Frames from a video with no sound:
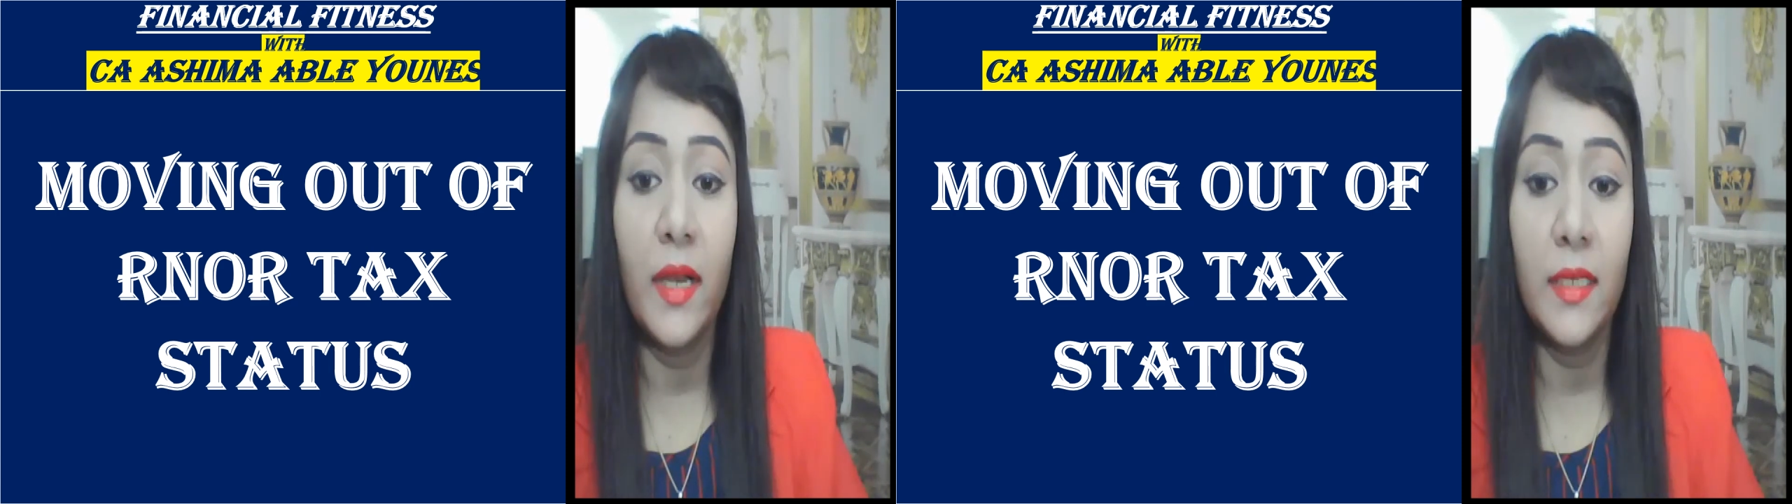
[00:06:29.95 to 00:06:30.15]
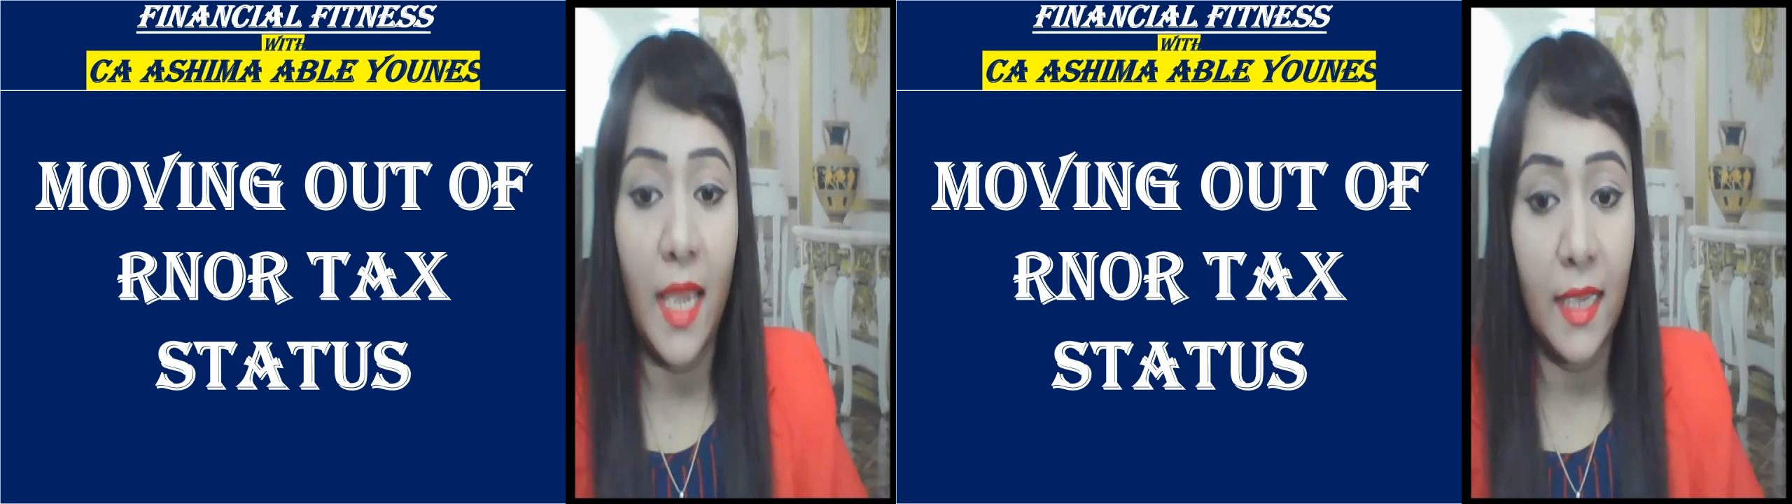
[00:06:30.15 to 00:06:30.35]

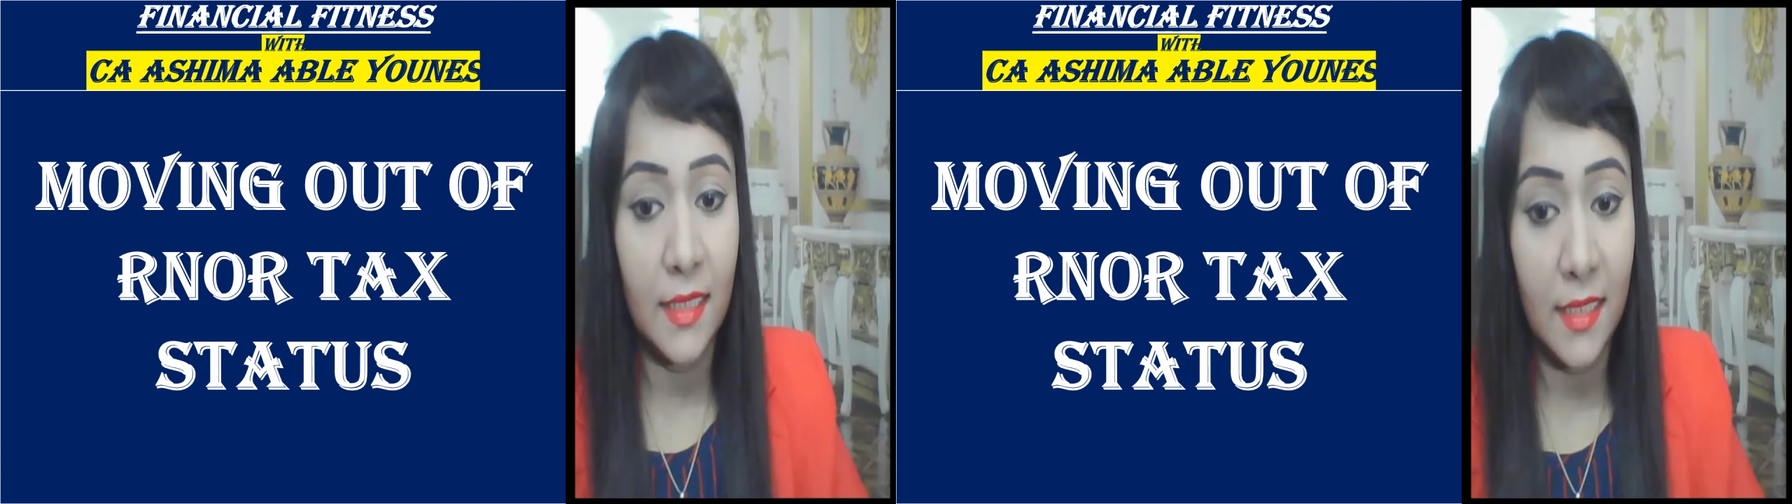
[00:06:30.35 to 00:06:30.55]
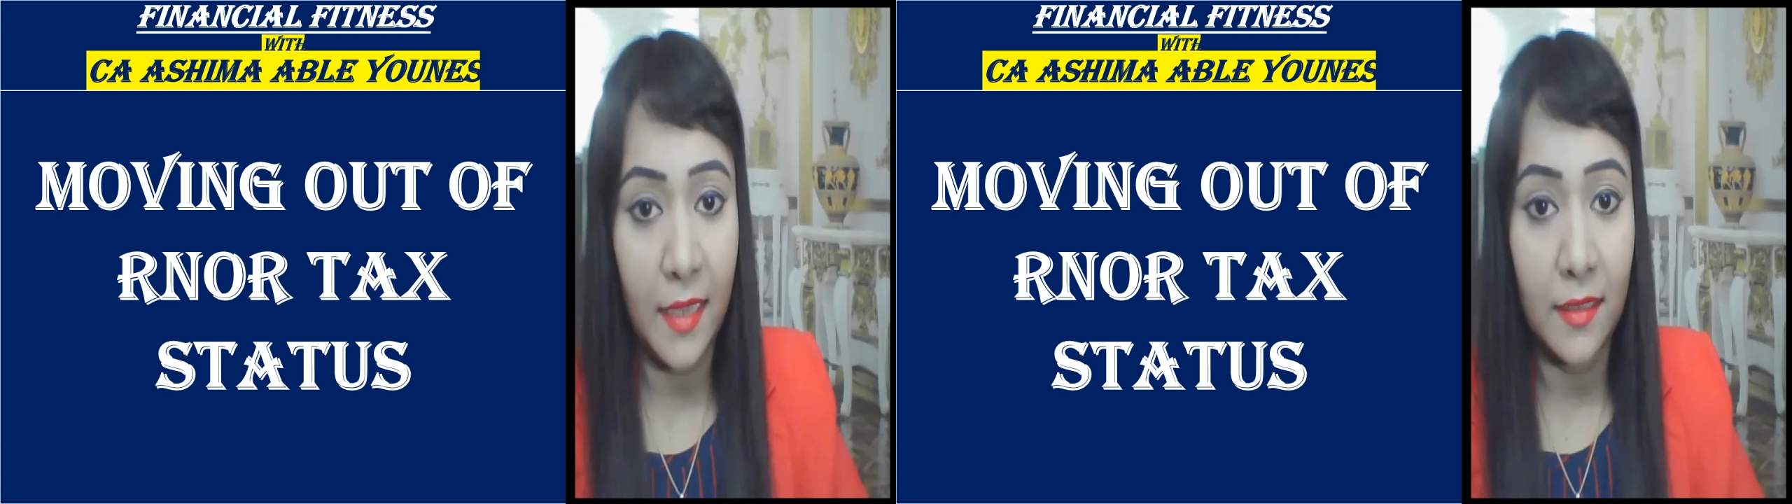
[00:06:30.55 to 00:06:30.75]
tax
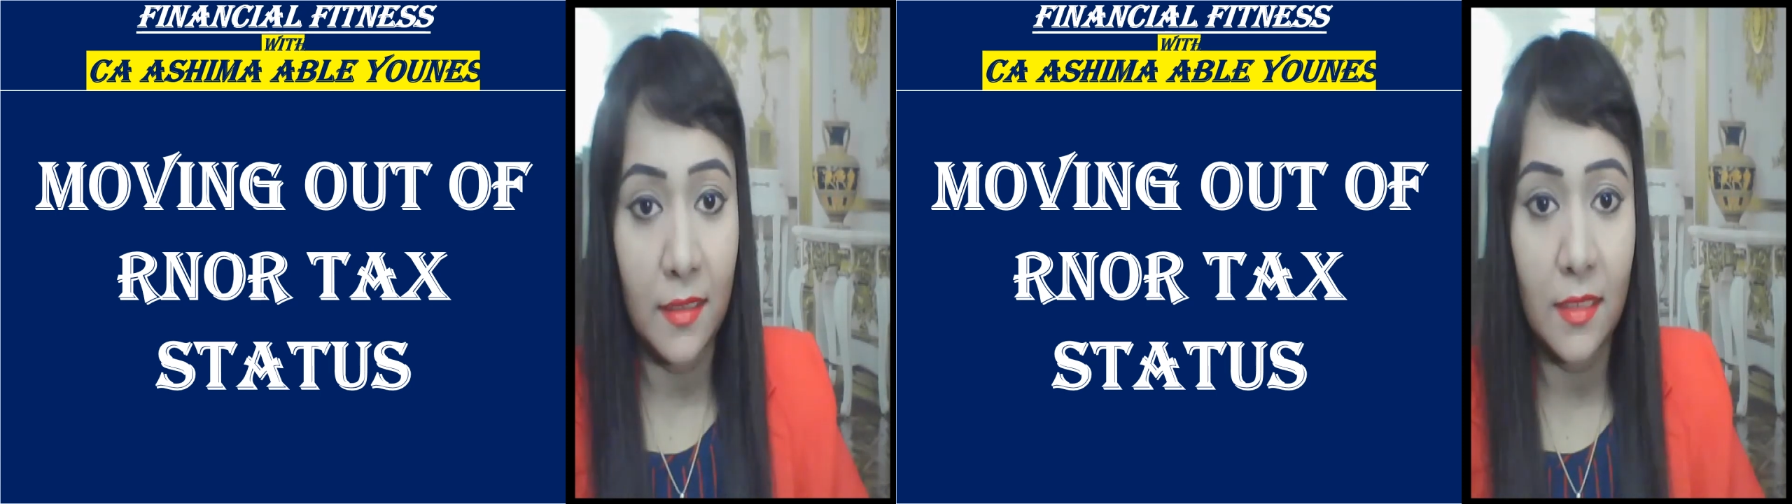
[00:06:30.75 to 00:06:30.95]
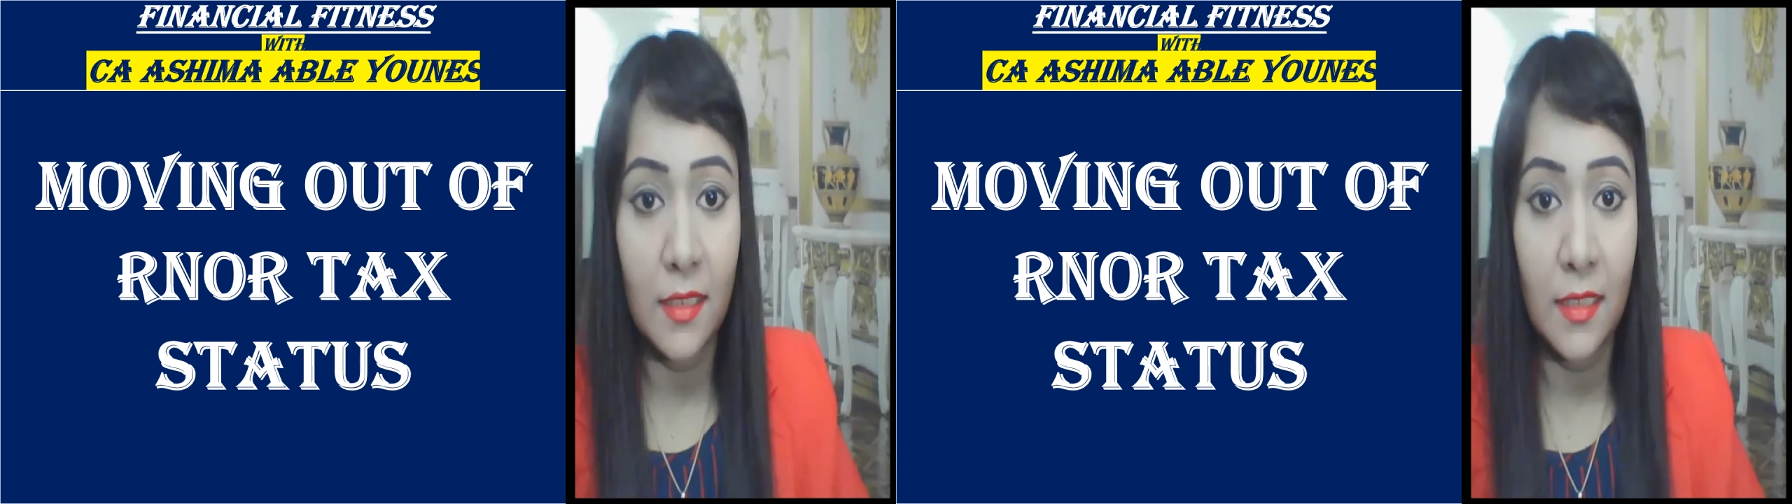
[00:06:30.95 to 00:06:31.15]

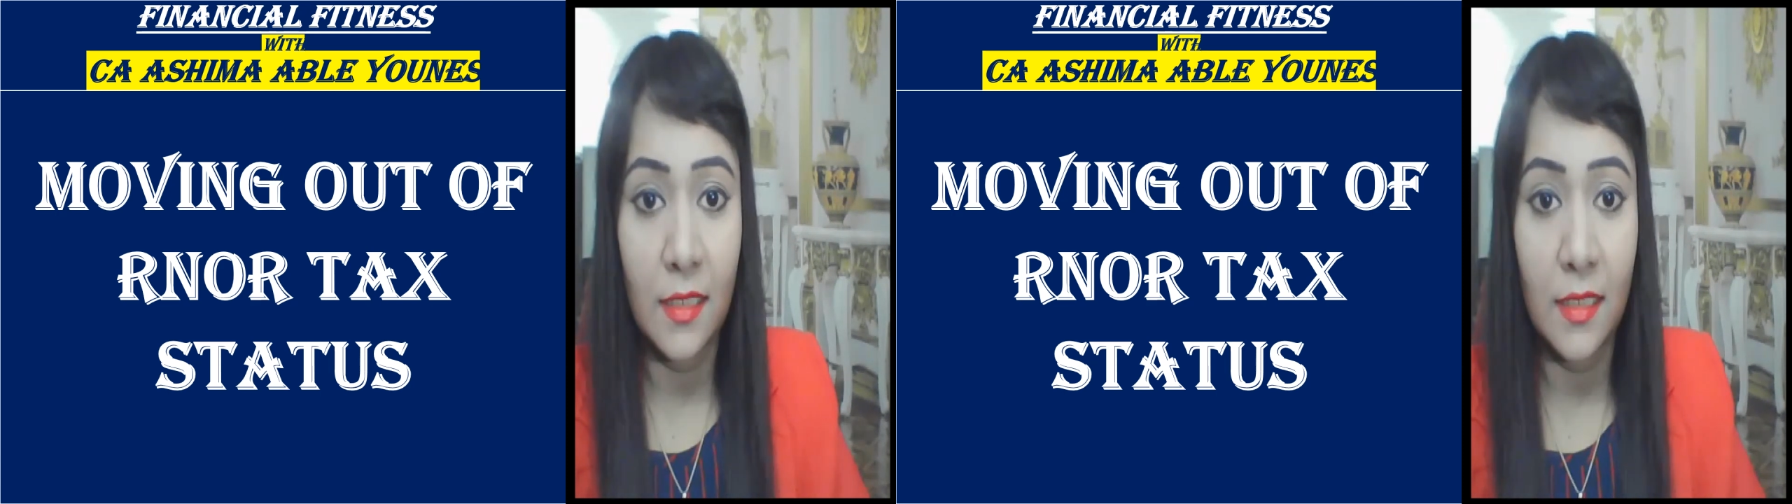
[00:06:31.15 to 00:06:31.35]
status?